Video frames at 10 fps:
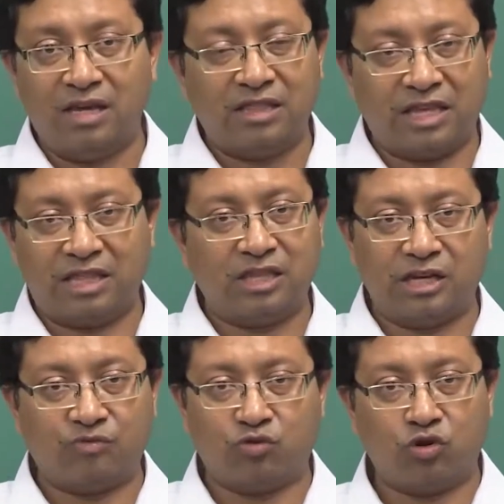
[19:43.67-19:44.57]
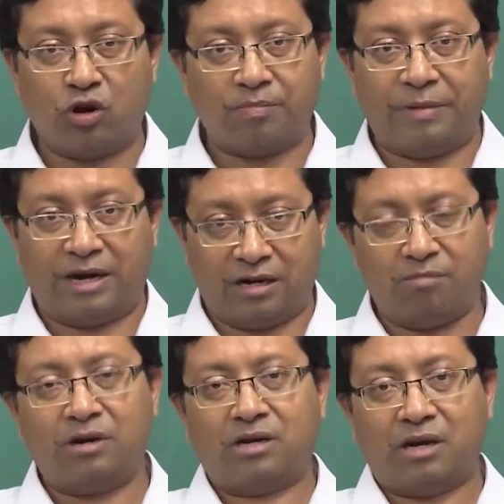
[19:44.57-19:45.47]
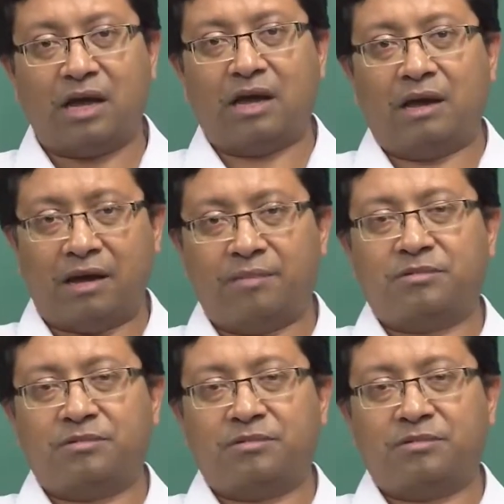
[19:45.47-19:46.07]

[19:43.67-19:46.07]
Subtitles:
then it would not matter, but I